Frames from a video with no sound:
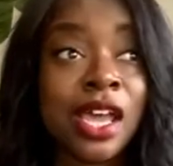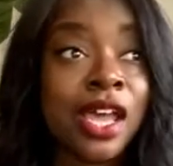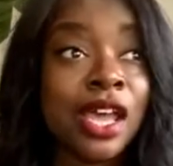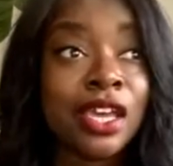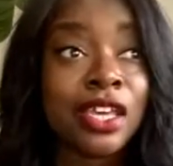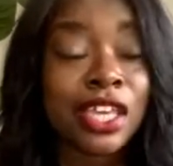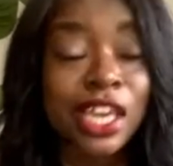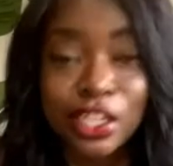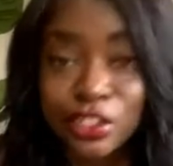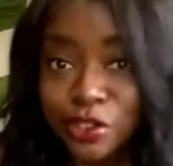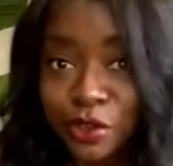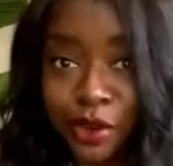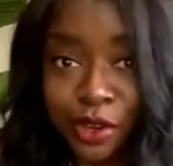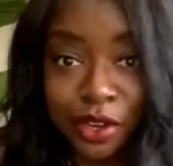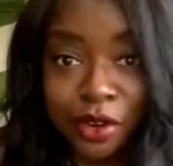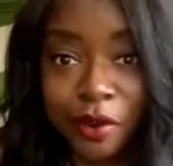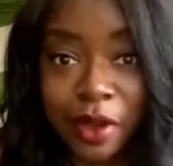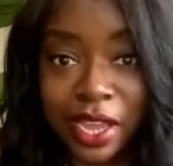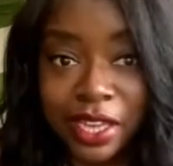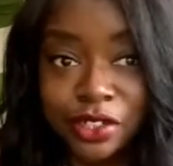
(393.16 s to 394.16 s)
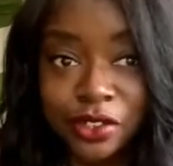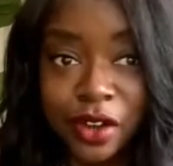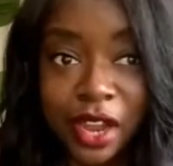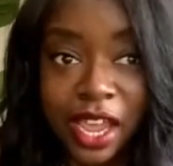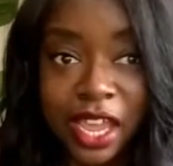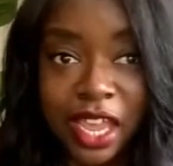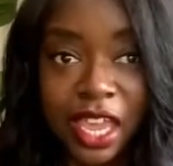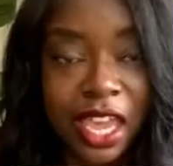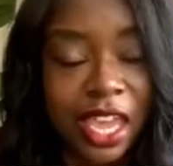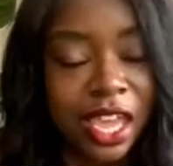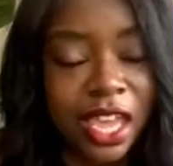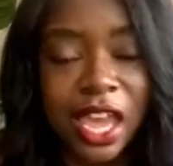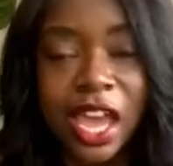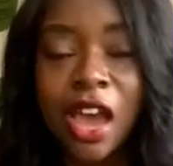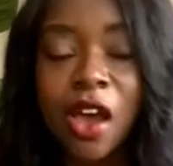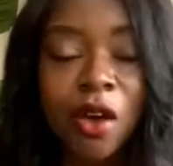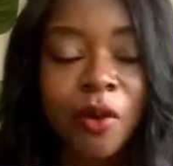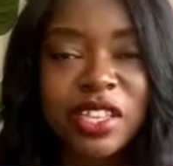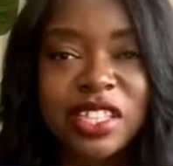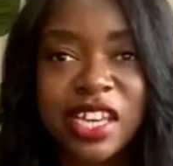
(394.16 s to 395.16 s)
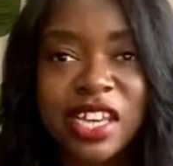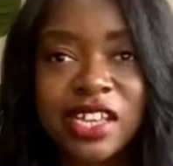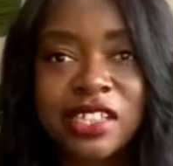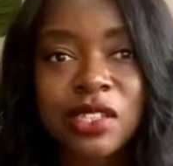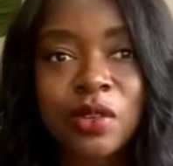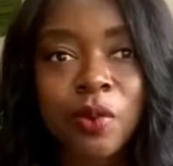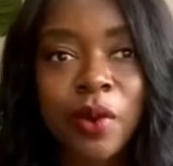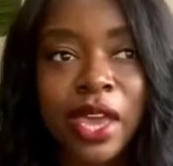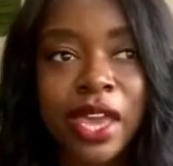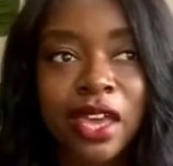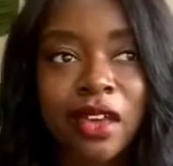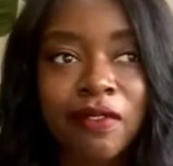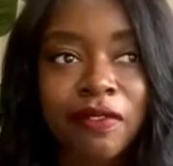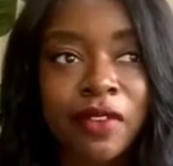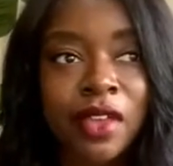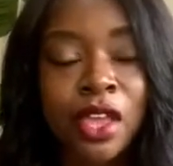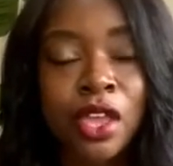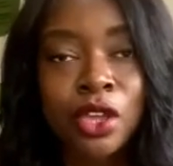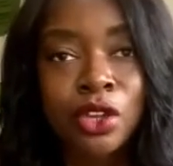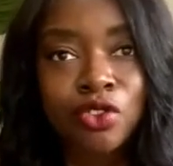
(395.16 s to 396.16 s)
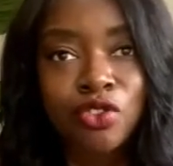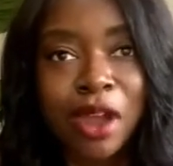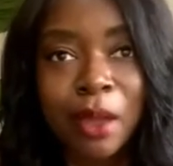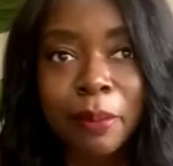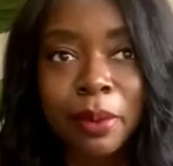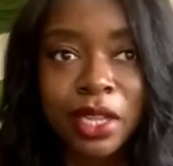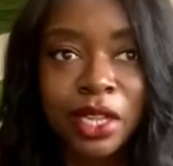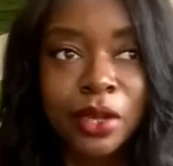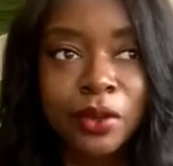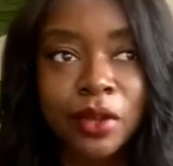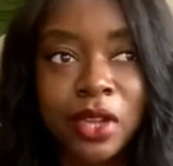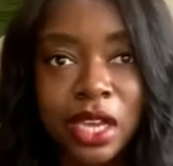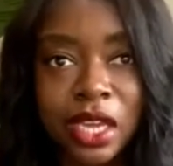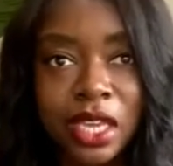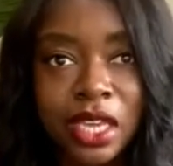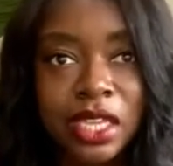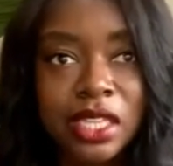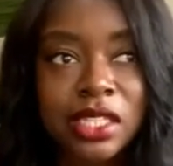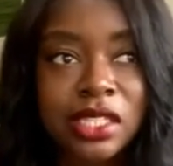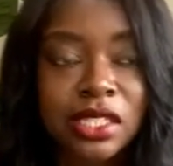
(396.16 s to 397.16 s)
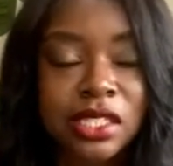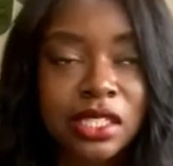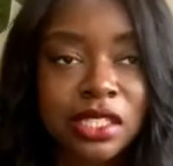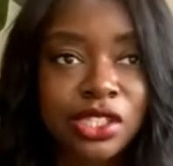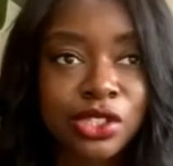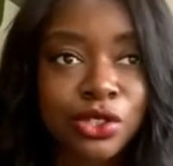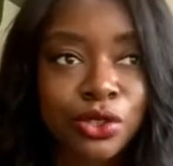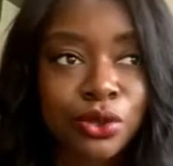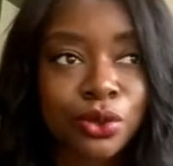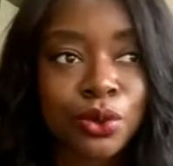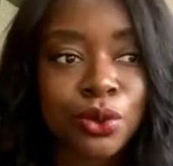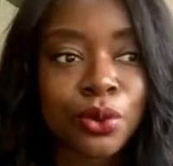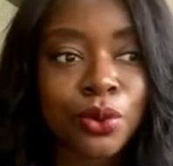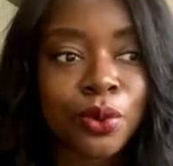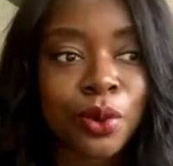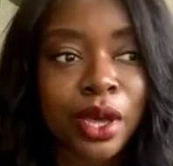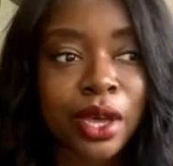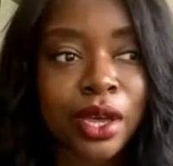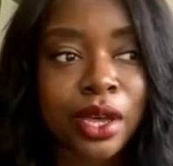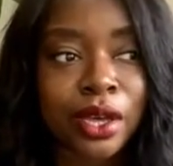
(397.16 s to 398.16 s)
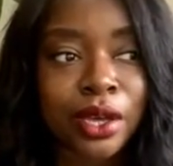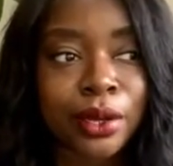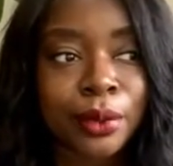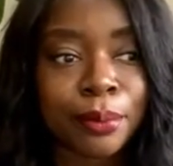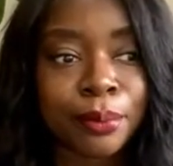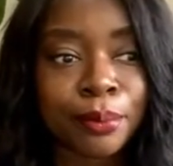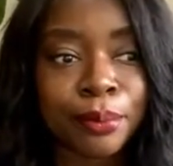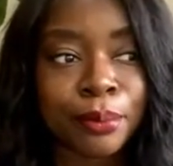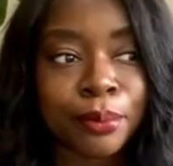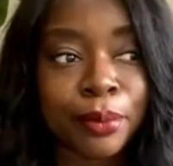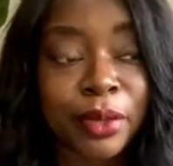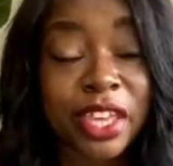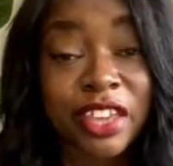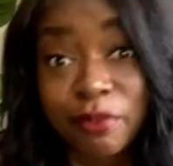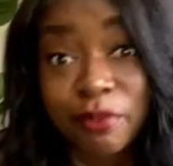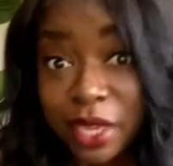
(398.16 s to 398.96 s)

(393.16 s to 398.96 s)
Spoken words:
Yes, you're on the right track. And God always has a way of dropping little nuggets to give me